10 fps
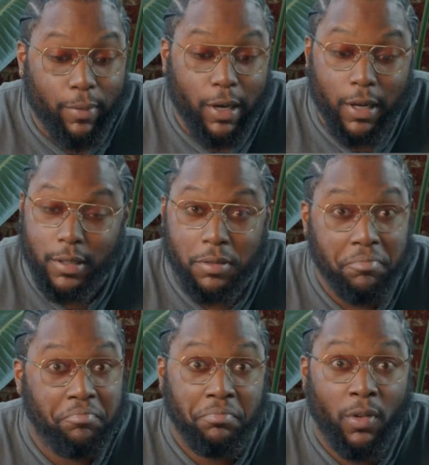Because
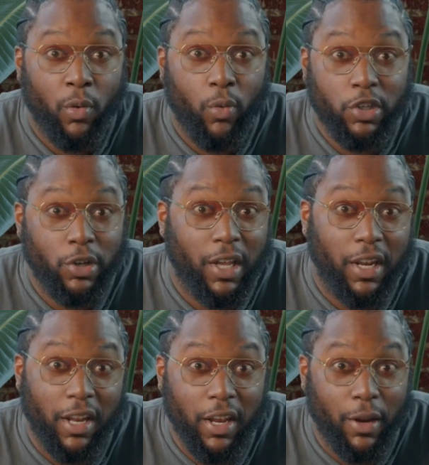once you get
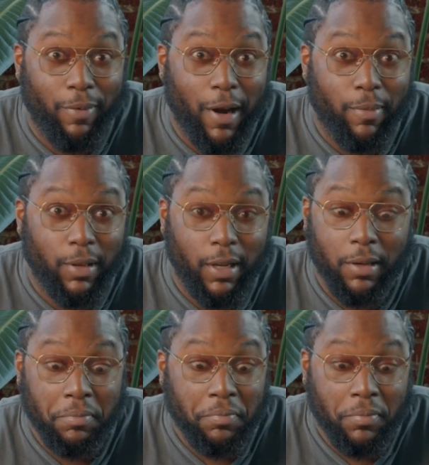it in there properly,
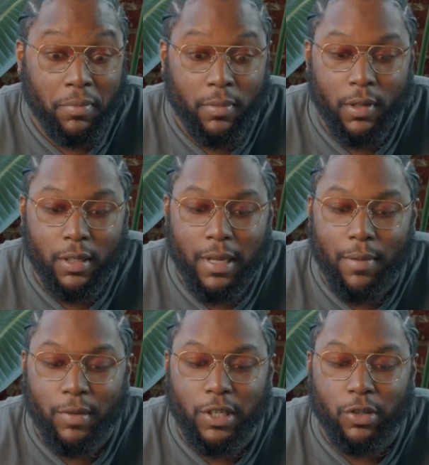there's not
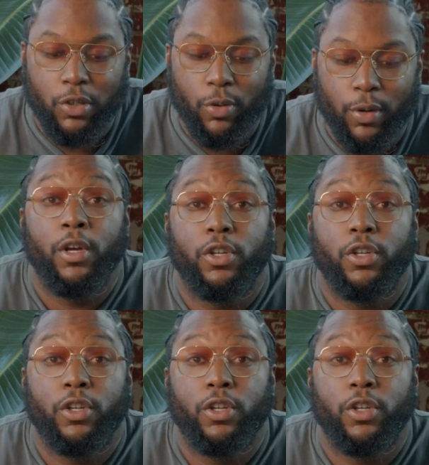much else to it.